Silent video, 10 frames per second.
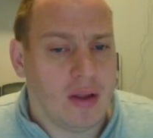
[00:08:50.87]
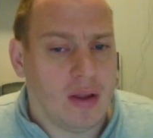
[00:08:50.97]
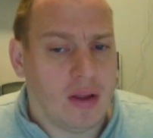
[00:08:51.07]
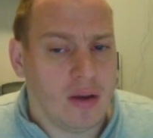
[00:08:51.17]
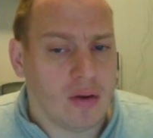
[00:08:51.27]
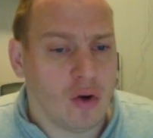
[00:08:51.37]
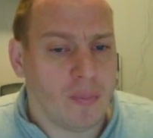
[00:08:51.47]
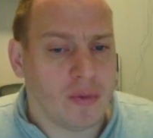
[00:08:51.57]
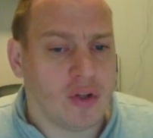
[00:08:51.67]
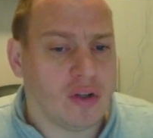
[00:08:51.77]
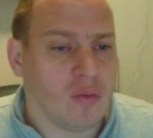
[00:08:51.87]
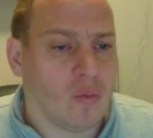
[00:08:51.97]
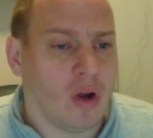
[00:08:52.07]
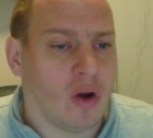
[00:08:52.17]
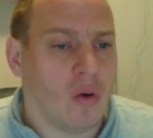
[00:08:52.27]
In the current position,
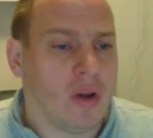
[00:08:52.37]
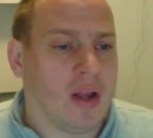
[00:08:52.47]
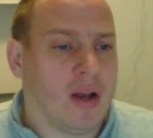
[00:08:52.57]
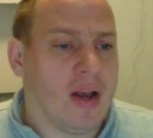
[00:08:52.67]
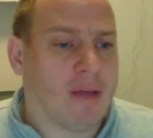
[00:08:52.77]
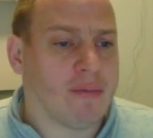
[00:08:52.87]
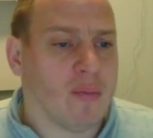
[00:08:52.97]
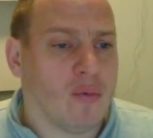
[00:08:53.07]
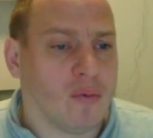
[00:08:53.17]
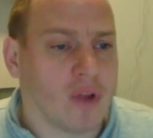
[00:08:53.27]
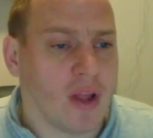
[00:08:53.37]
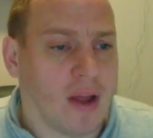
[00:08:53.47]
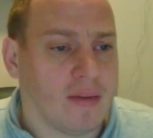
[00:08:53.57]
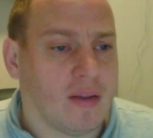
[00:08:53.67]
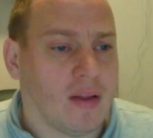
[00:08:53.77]
we are only 11 moves
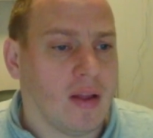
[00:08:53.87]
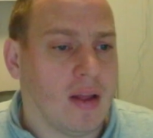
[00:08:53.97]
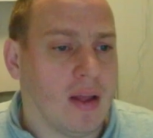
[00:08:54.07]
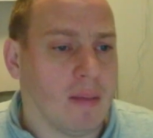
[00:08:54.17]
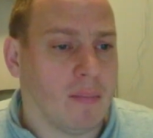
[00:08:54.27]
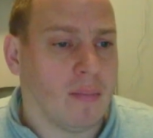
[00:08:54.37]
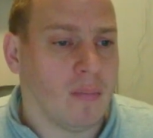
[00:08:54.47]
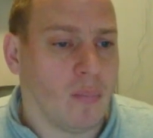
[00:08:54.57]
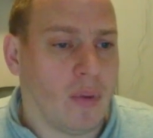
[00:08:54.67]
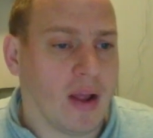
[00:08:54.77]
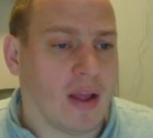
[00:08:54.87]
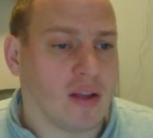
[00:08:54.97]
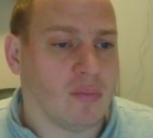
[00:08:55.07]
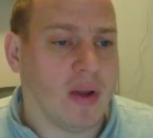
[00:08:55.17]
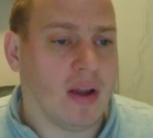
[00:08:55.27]
ahead, and black
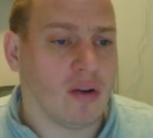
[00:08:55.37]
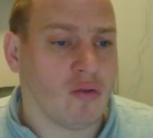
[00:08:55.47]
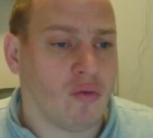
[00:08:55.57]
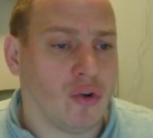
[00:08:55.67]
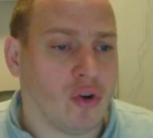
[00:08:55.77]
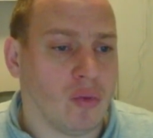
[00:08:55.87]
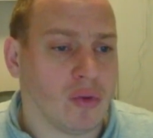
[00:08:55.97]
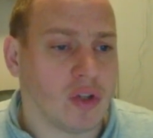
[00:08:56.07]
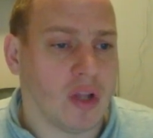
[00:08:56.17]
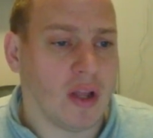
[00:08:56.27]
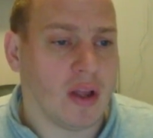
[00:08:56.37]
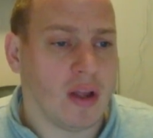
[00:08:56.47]
has made a crucial mistake.